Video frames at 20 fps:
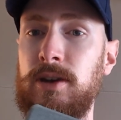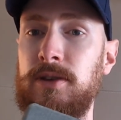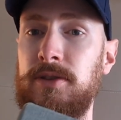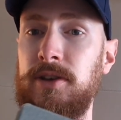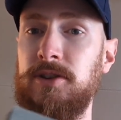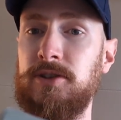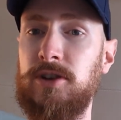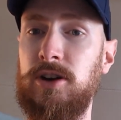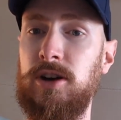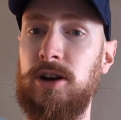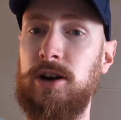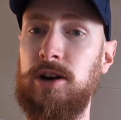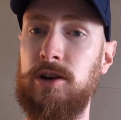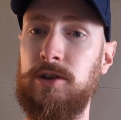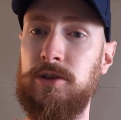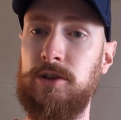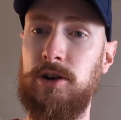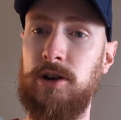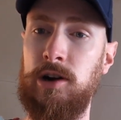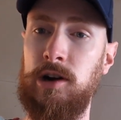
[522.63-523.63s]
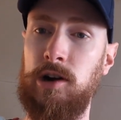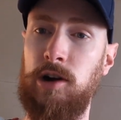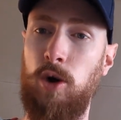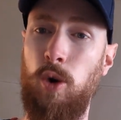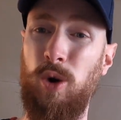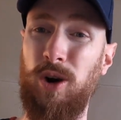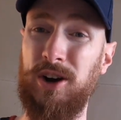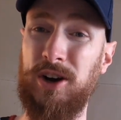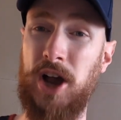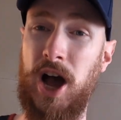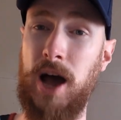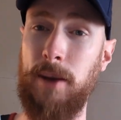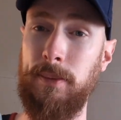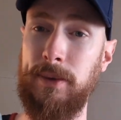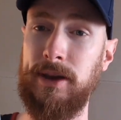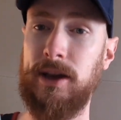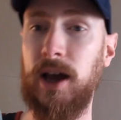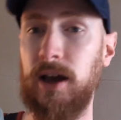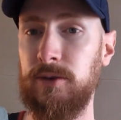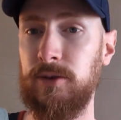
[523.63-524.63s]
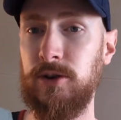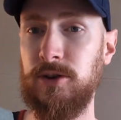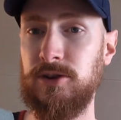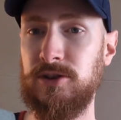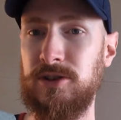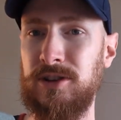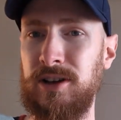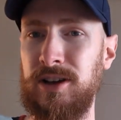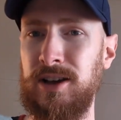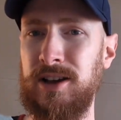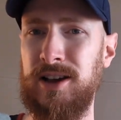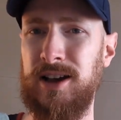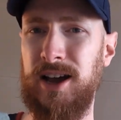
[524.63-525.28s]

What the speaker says: These are their origami covers.